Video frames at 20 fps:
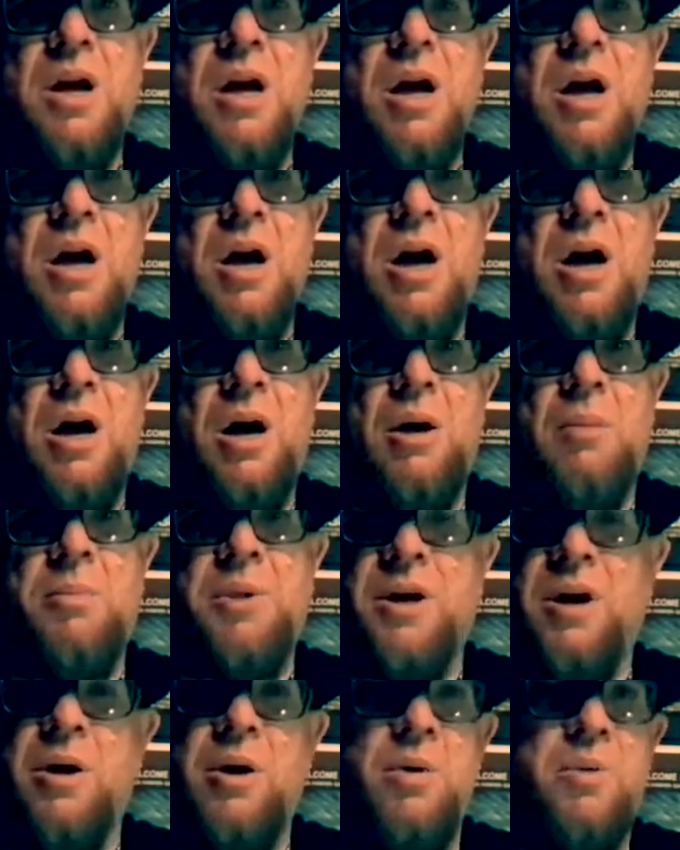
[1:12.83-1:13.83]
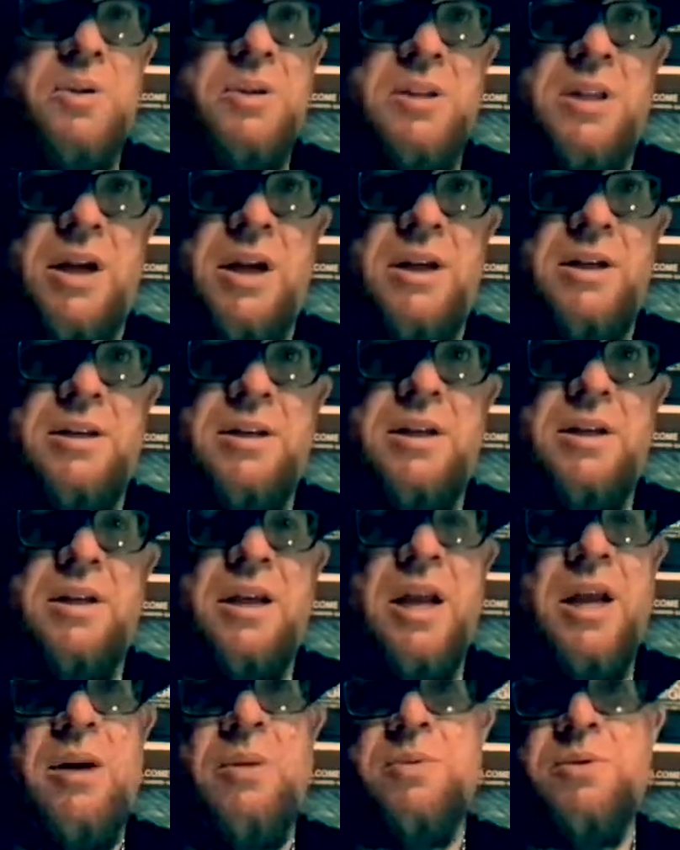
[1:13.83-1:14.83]
But I always liked it,
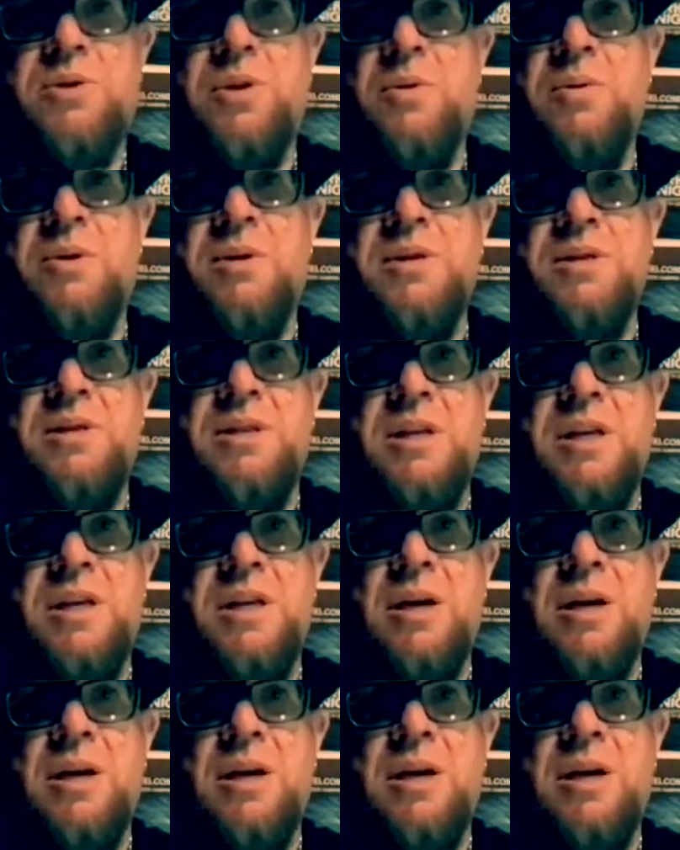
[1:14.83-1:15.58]
and it was always the